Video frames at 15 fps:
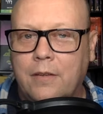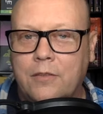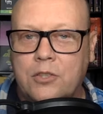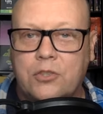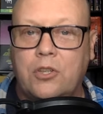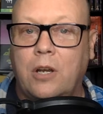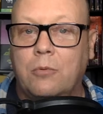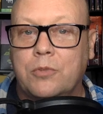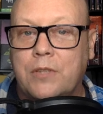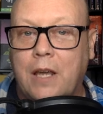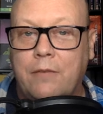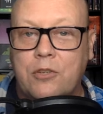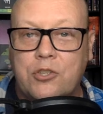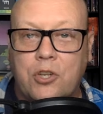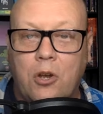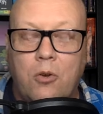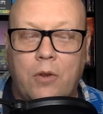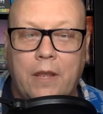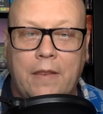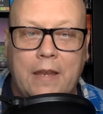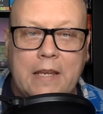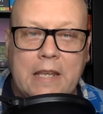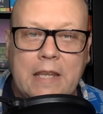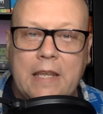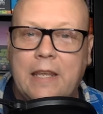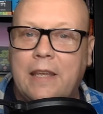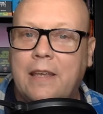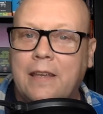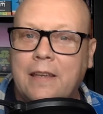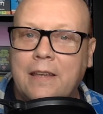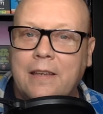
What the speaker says: just thought it was kind of a joke. And then he